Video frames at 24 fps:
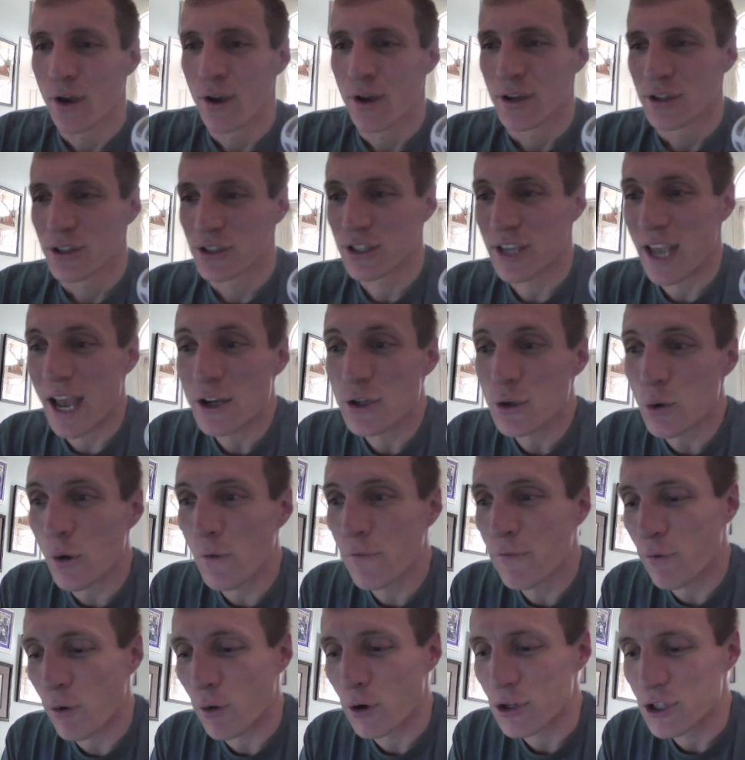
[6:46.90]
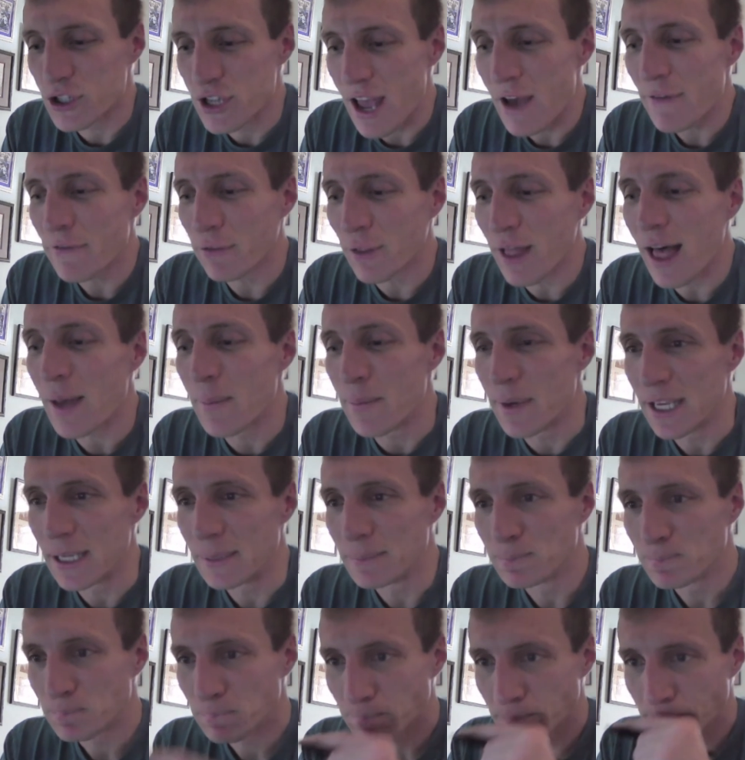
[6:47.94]
schedule for Jeff Lebby
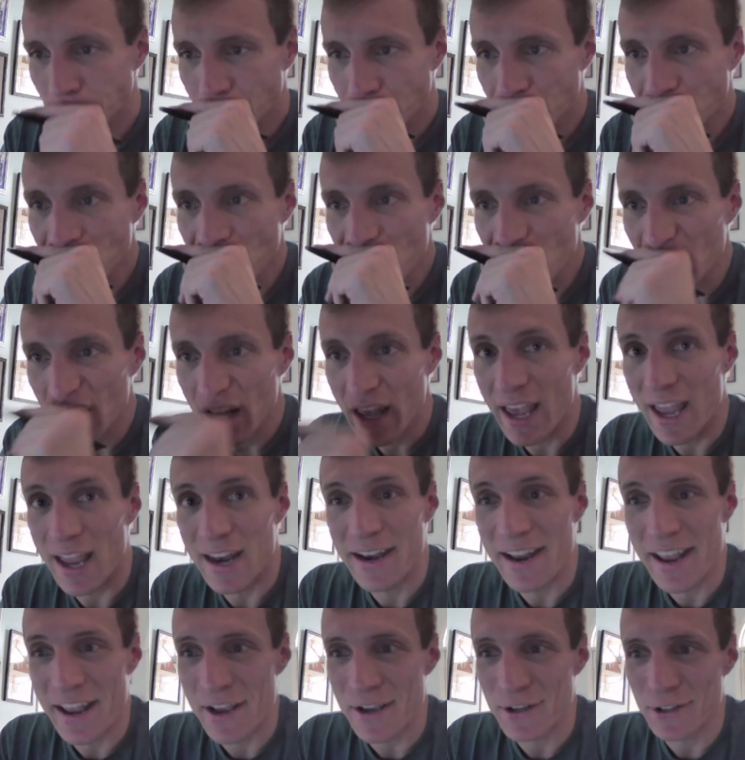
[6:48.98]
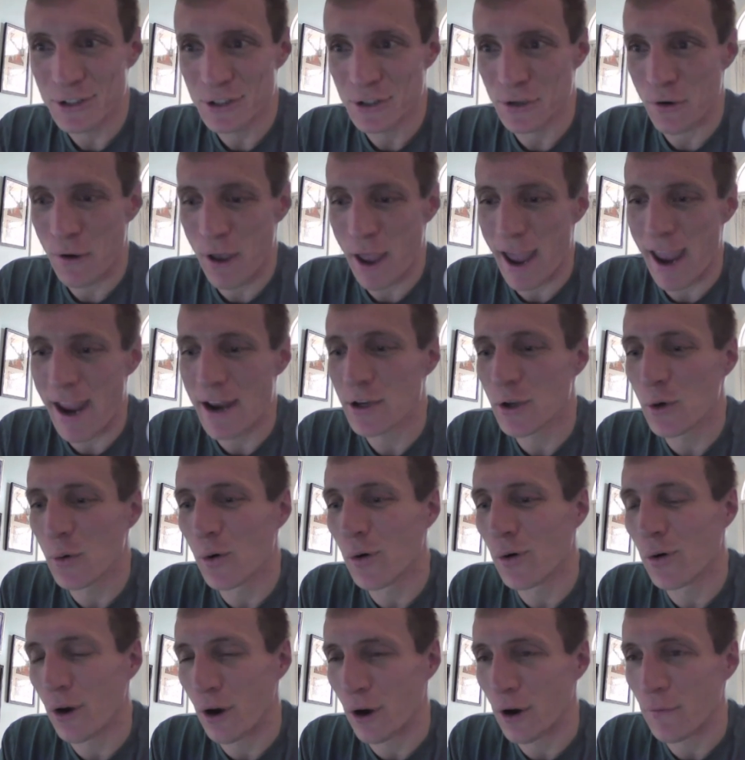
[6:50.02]
and his
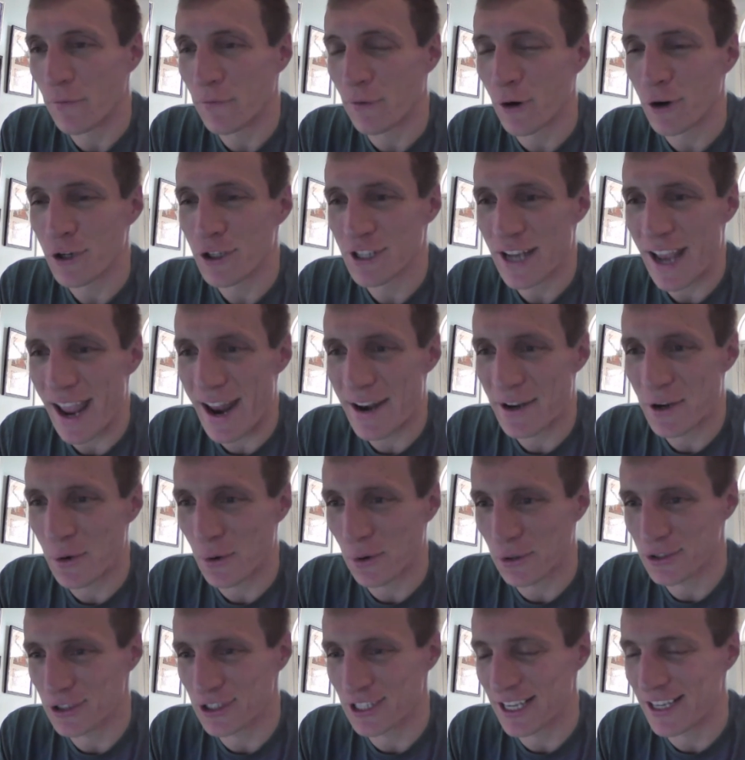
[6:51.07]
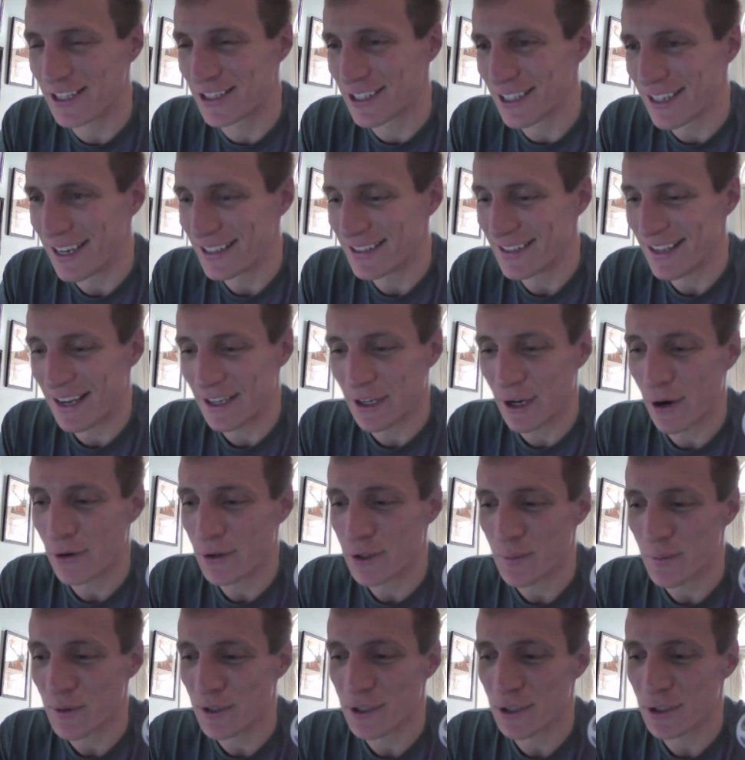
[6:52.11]
first annual season as the head coach
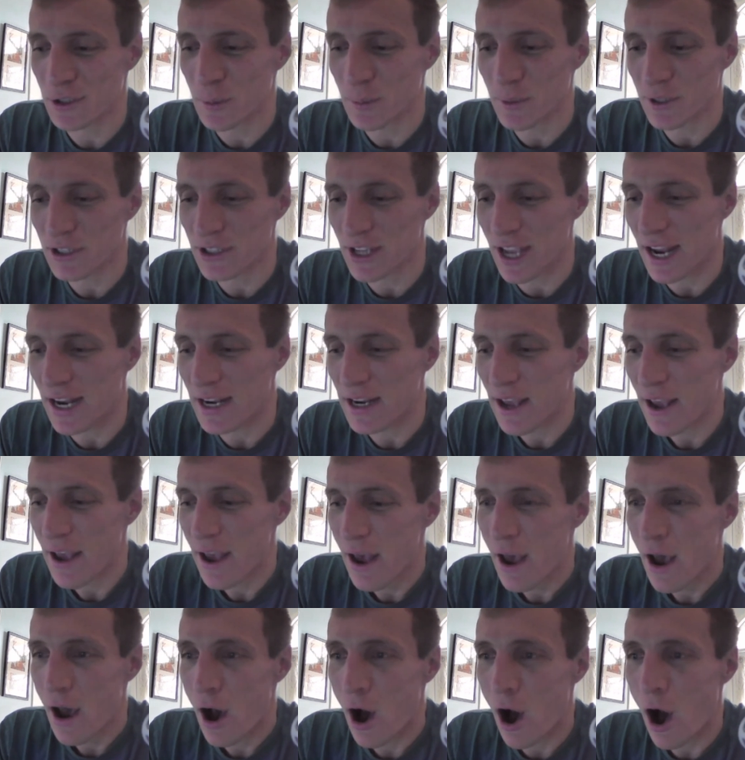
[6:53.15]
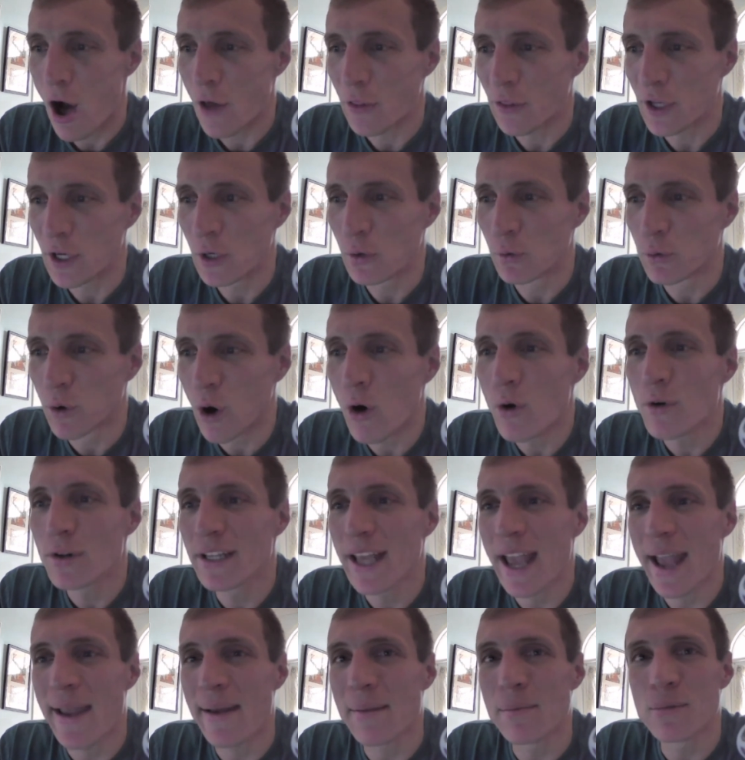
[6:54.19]
at Mississippi State, the road
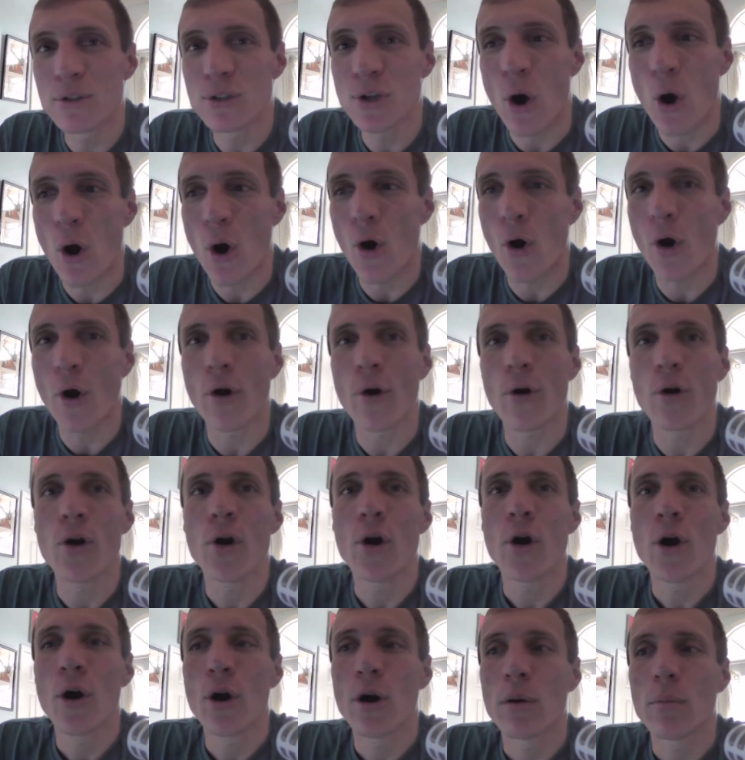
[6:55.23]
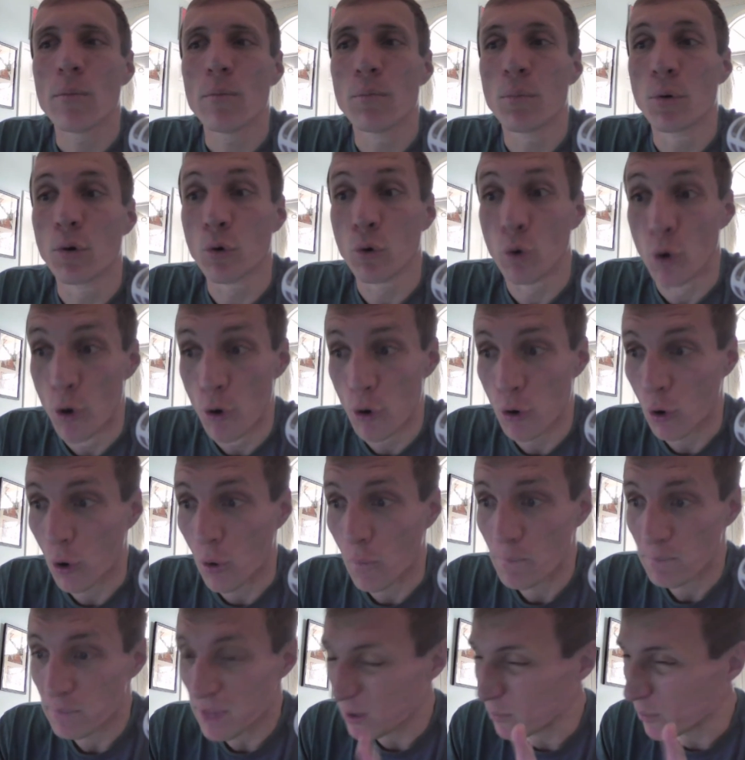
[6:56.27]
games are
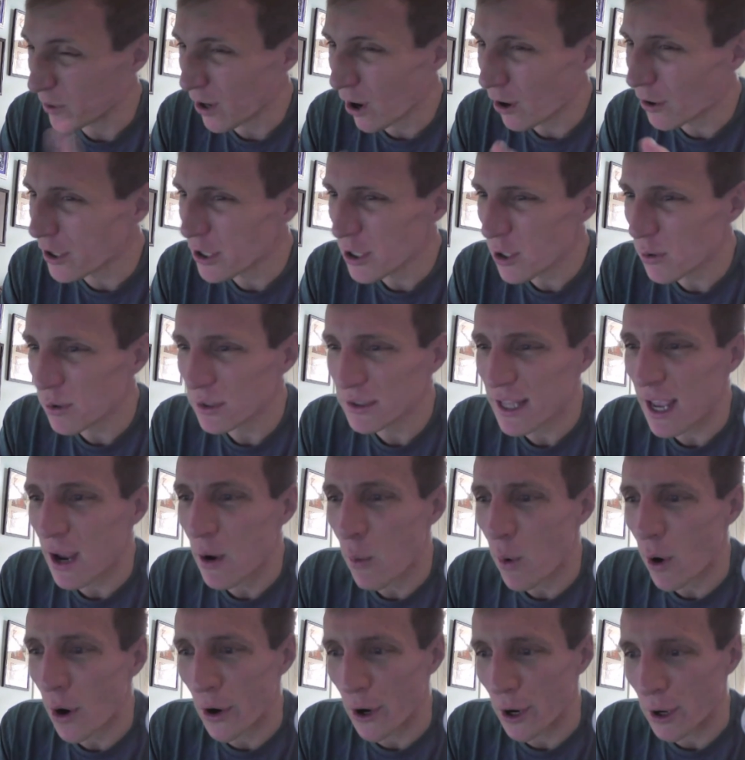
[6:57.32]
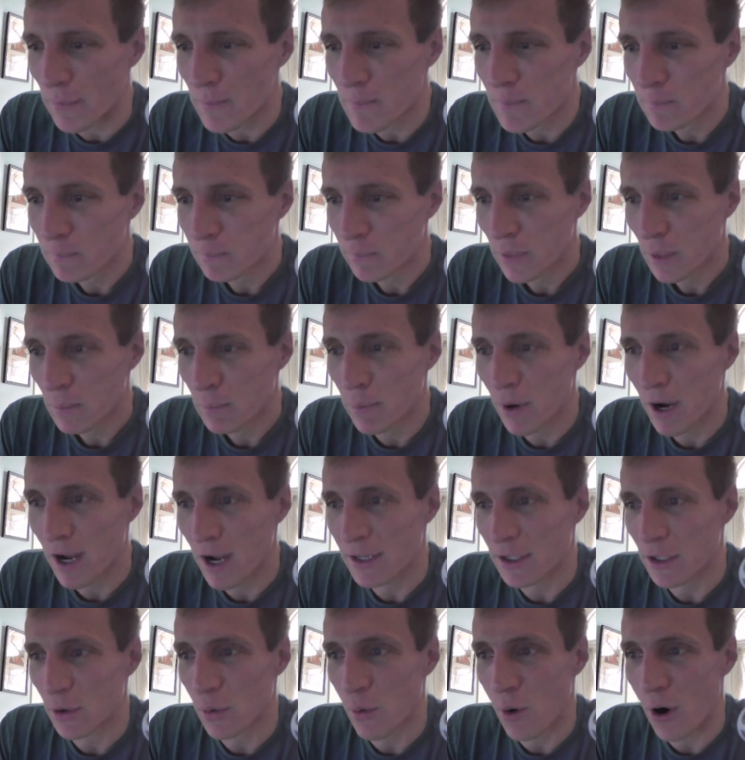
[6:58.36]
brutal. And we already knew what they were, but
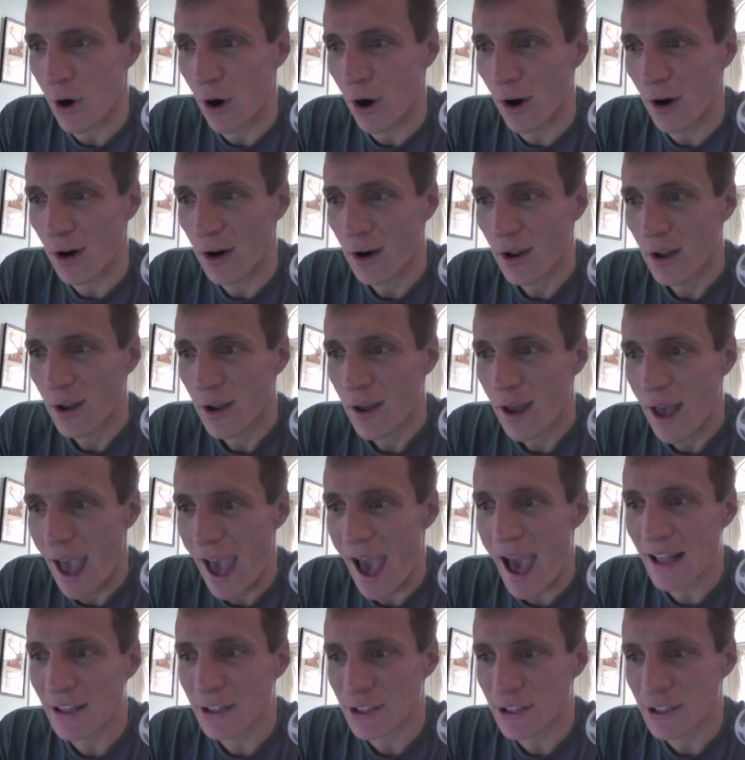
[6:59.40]
you are at